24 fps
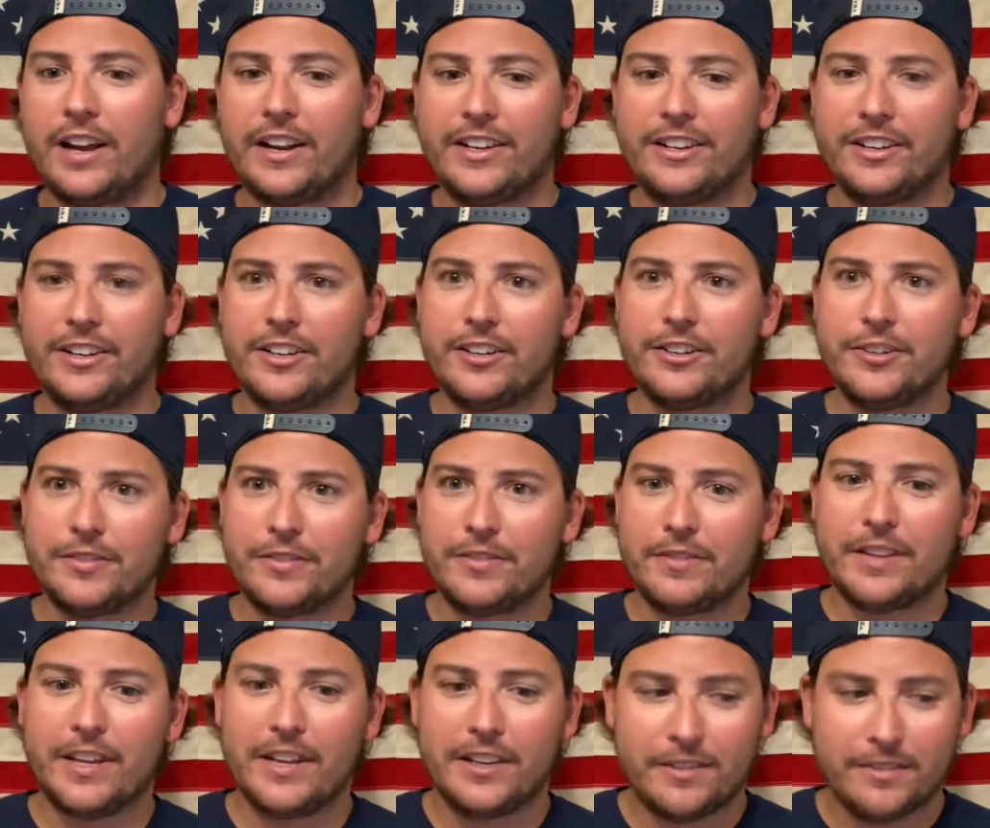
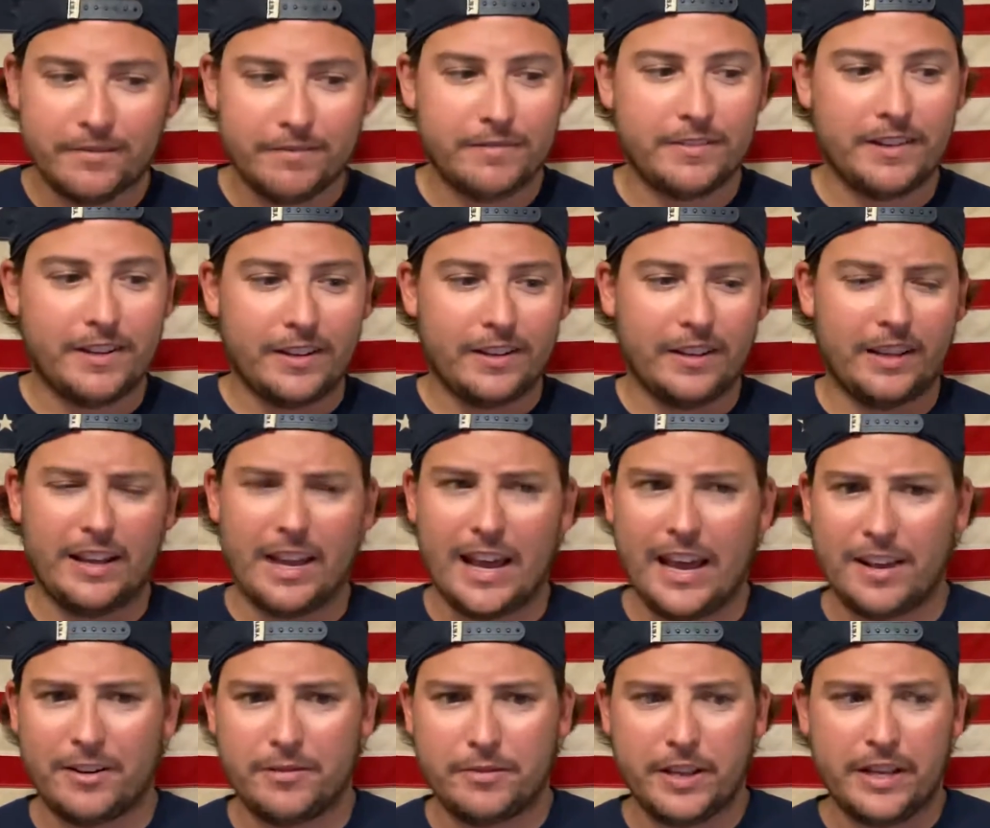They
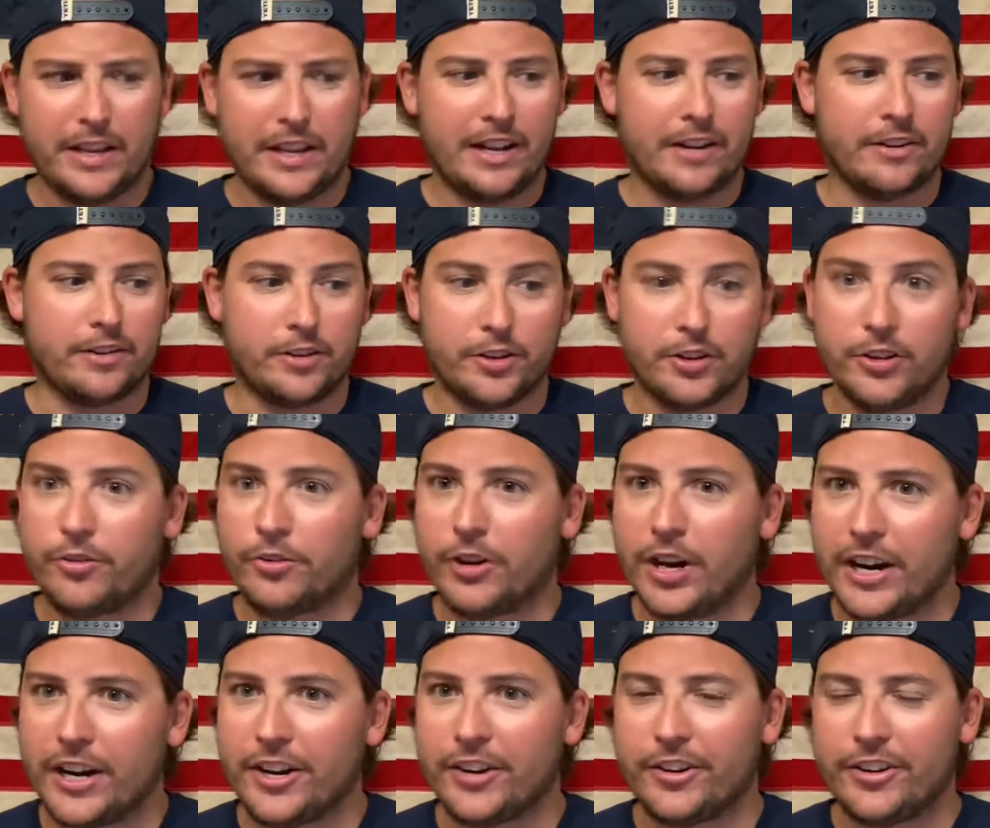had a good
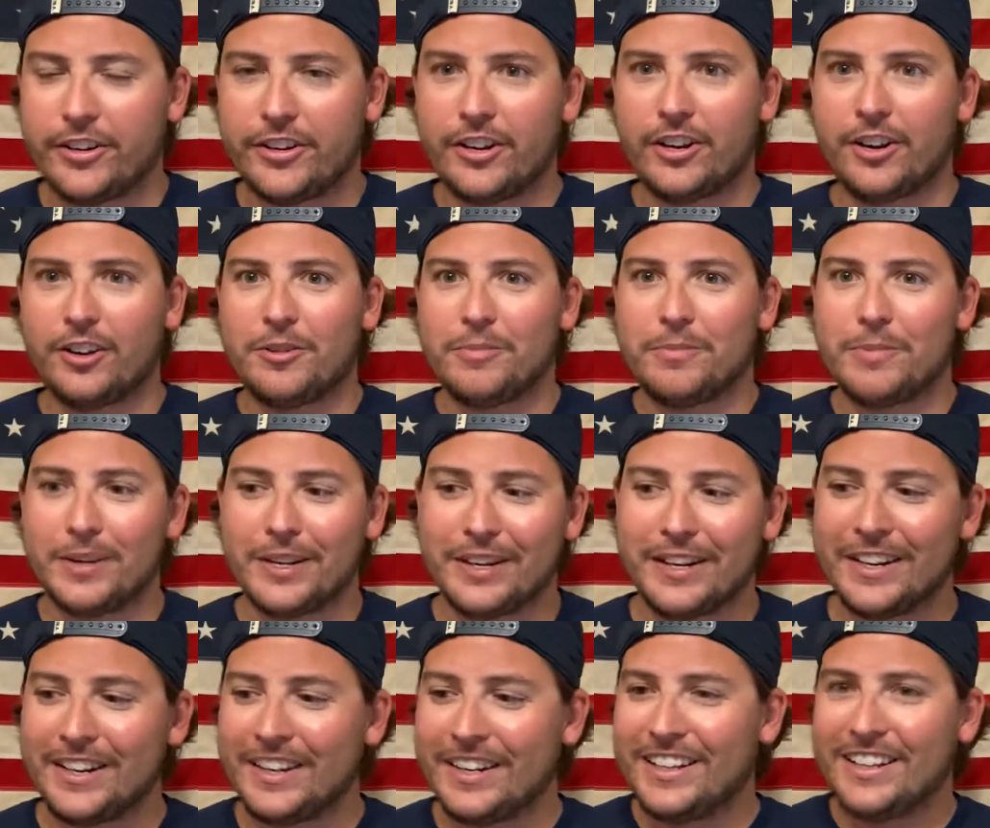record and all, but